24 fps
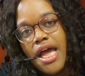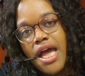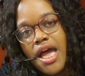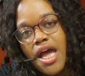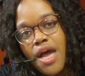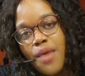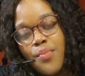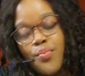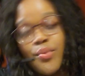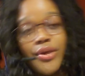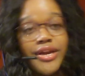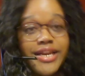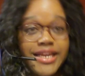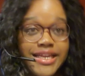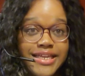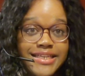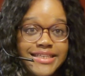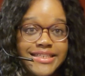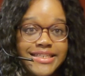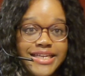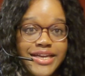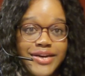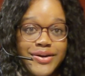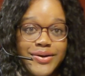um, what he
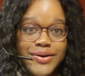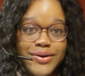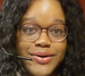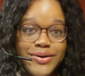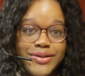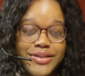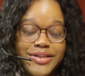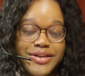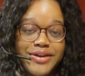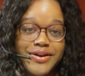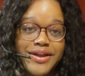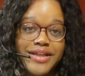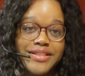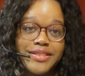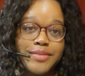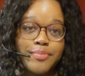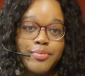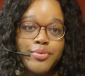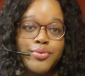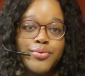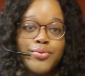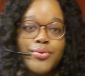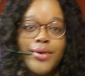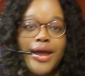said earlier at the
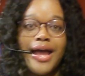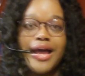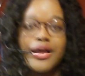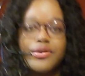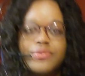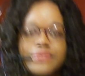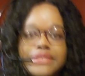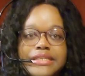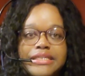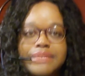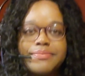pool house.